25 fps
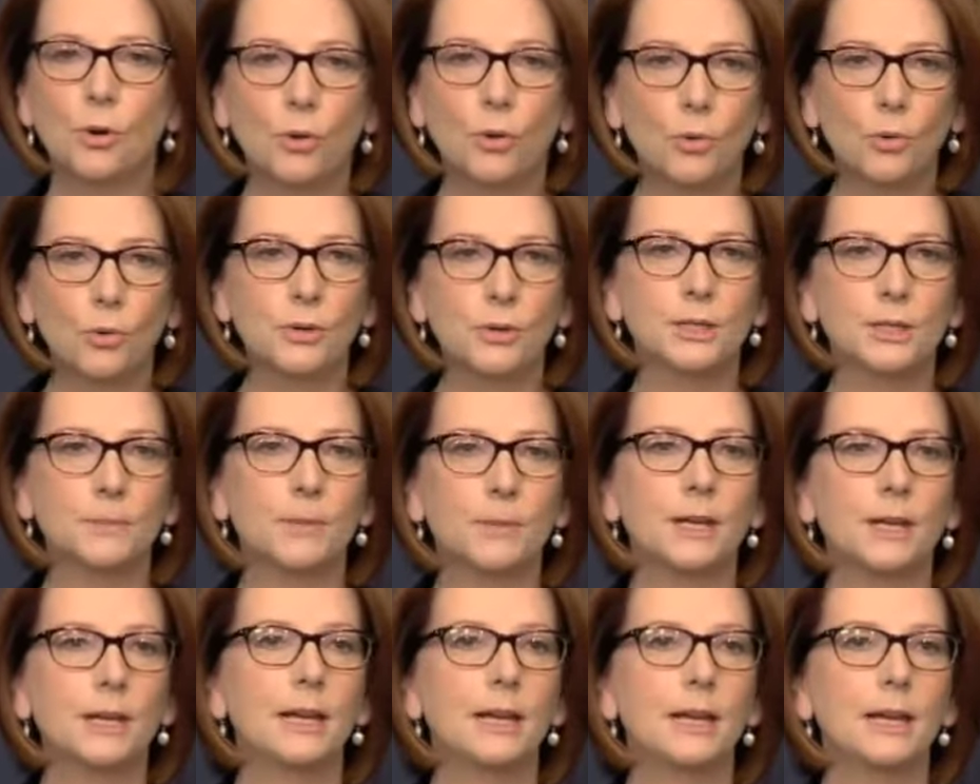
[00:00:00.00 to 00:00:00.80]
always
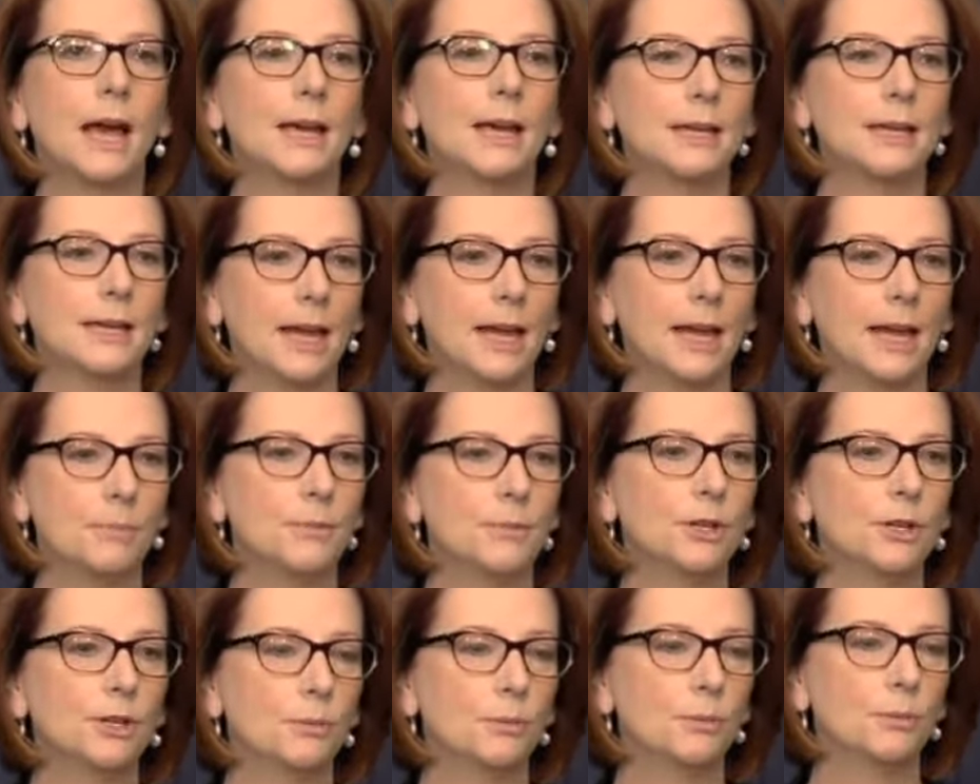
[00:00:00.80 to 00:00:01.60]
be a
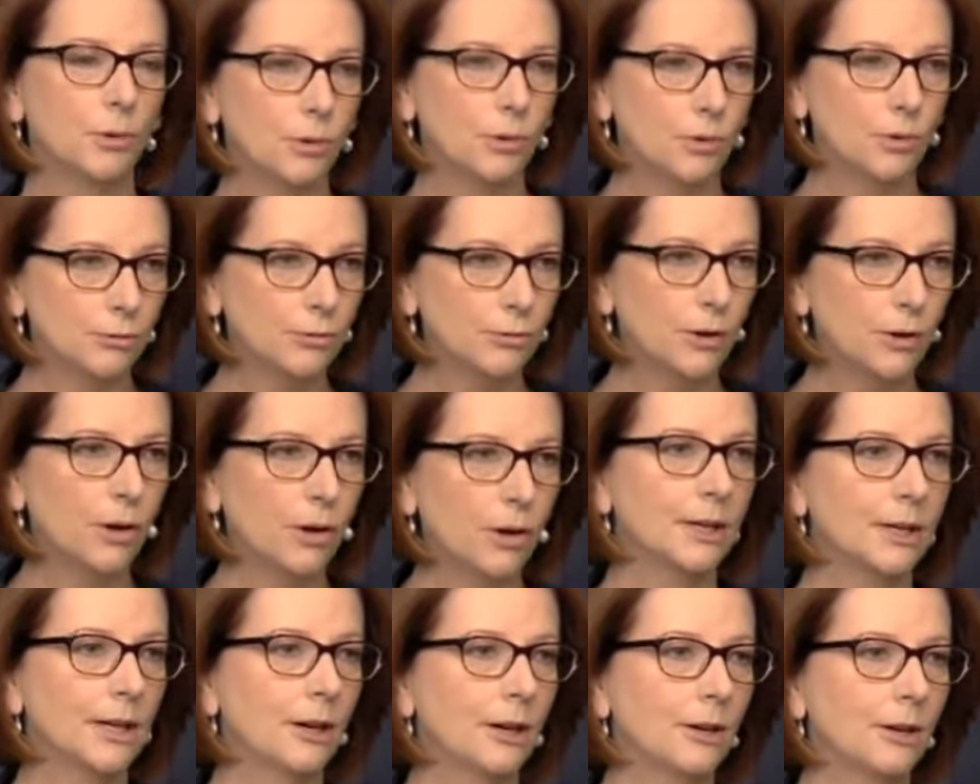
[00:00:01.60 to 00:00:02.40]
cabinet
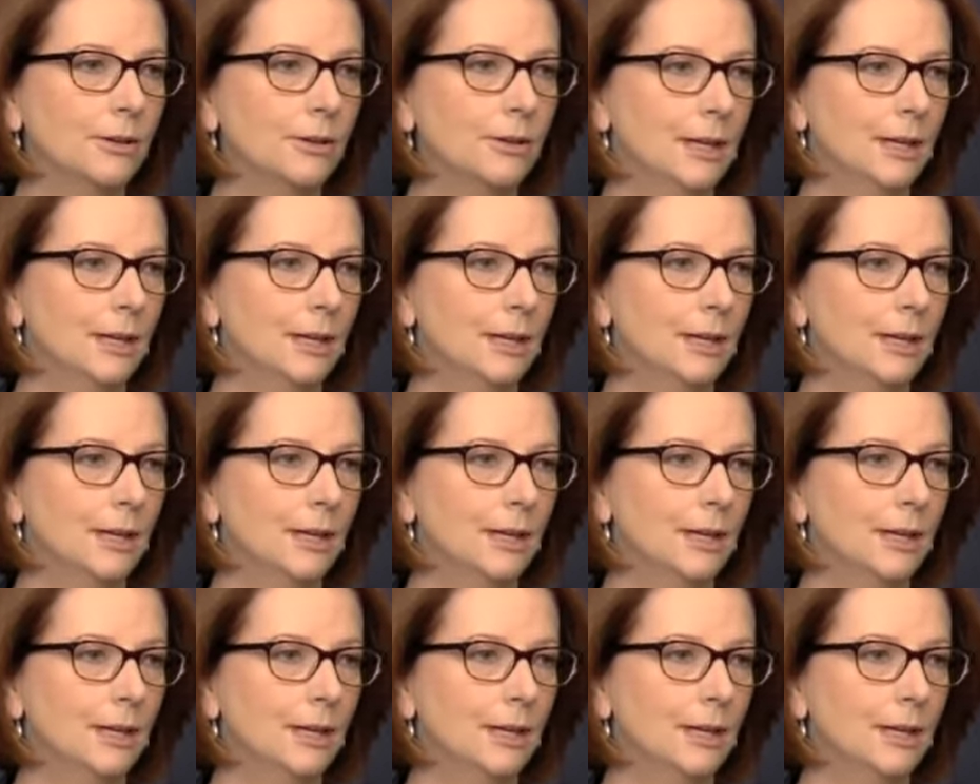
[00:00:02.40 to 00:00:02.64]
portfolio.